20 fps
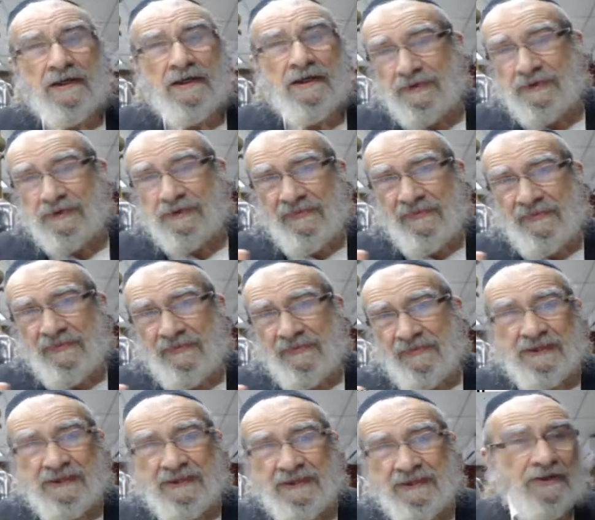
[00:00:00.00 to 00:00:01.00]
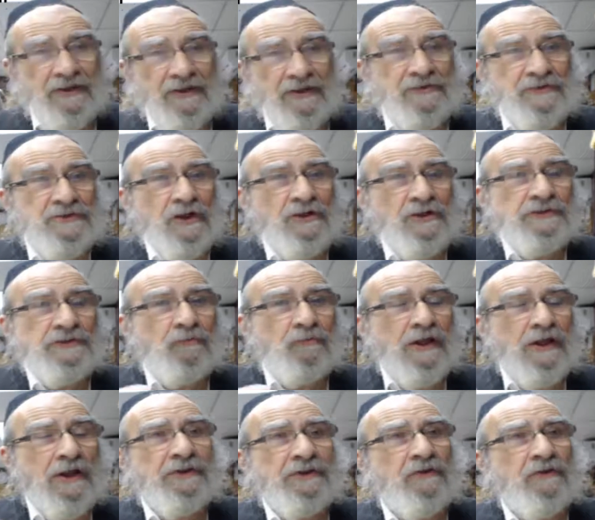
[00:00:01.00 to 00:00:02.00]
Together they, they result in
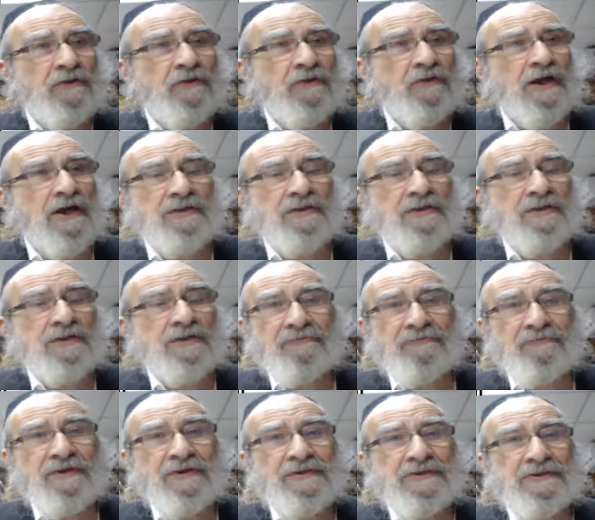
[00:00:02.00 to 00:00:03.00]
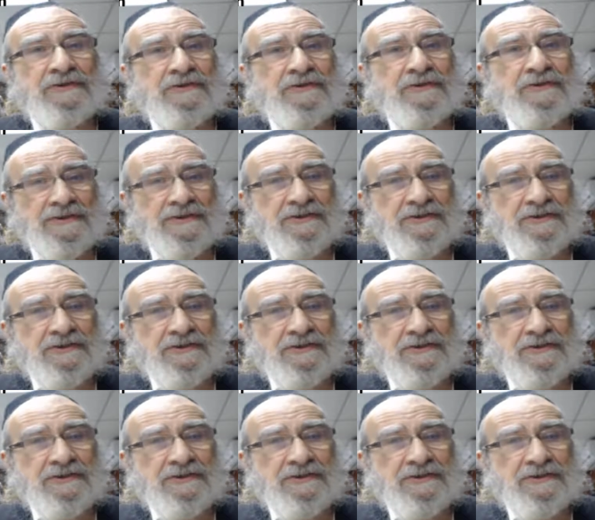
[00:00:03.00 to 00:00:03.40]
one thing or another, but really they're, they're,